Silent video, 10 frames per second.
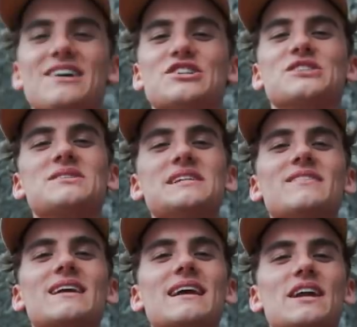Just so
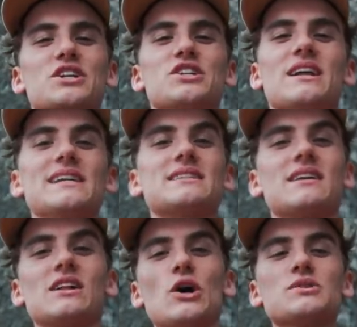Steven can get a nice
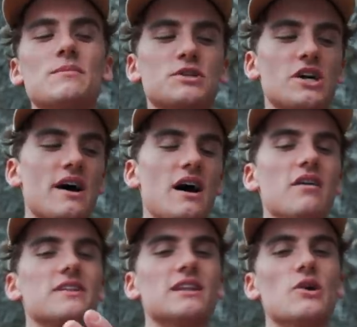close-up shot
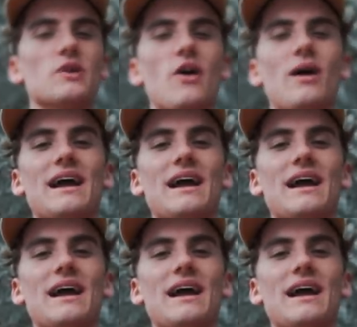of the logo,